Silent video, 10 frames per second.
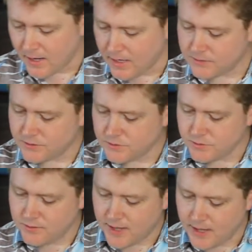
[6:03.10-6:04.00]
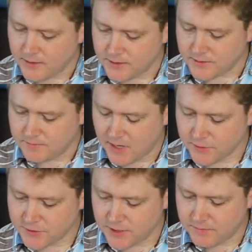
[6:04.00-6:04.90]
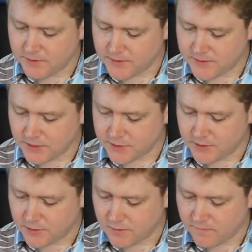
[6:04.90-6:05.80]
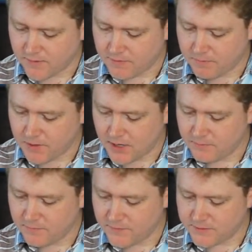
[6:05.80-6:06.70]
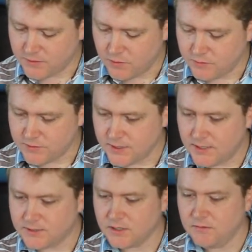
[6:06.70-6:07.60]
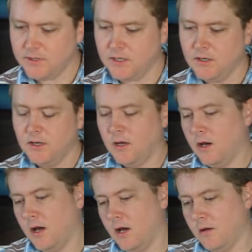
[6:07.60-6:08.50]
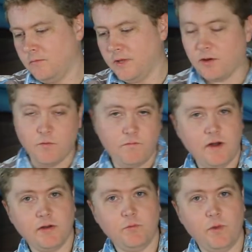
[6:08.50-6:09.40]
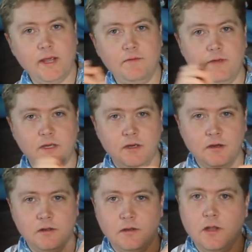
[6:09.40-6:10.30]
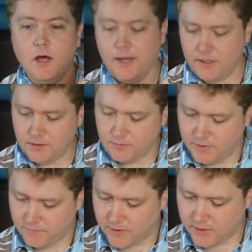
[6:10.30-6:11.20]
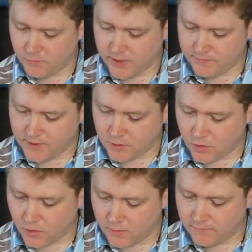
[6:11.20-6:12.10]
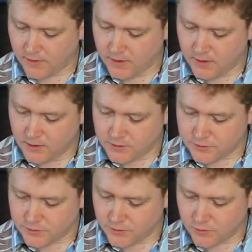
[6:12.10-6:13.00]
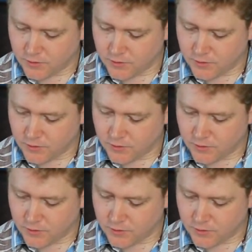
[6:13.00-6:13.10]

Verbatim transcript: And to do that, his mouth shape is actually going to curve off the bottom of his nose, and it's going to be like a very wavy line. It'll be a very wavy curve. So you'll